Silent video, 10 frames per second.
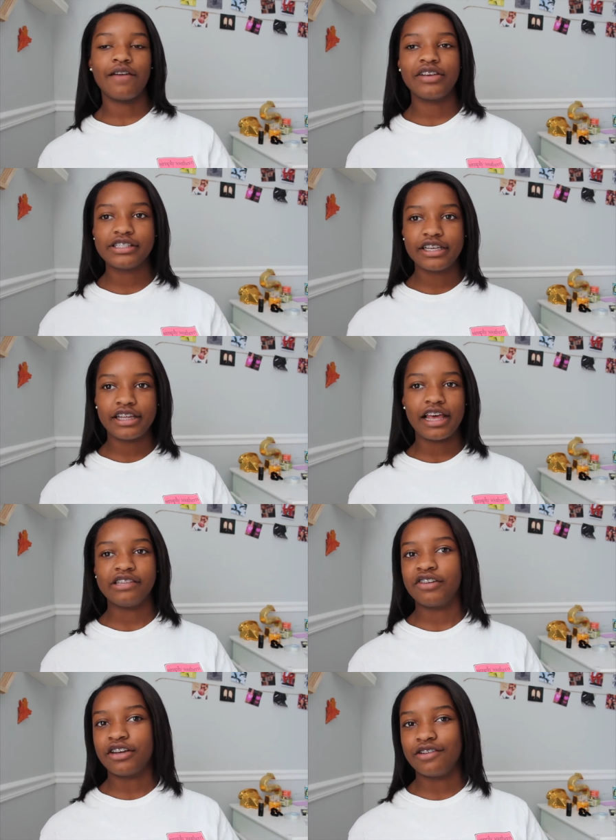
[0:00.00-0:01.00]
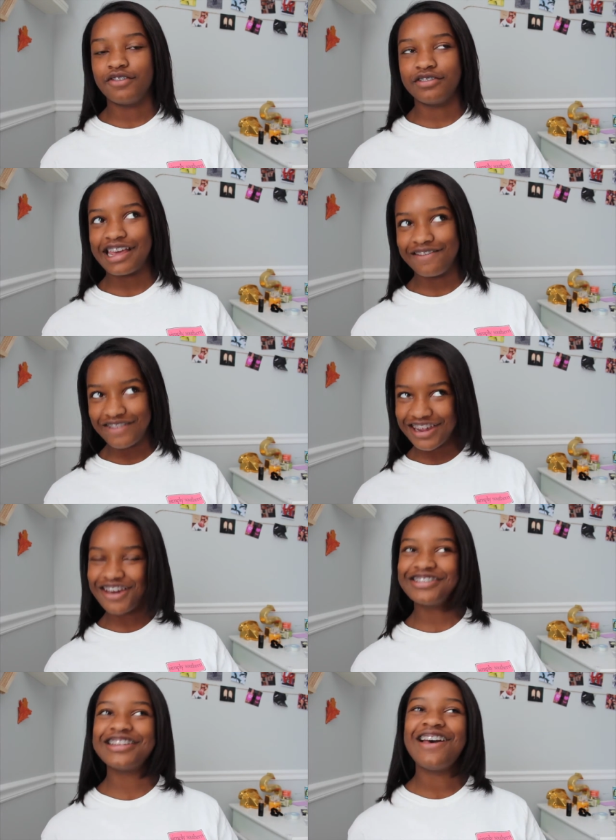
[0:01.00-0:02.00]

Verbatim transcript: obviously. That's really good for taking videos.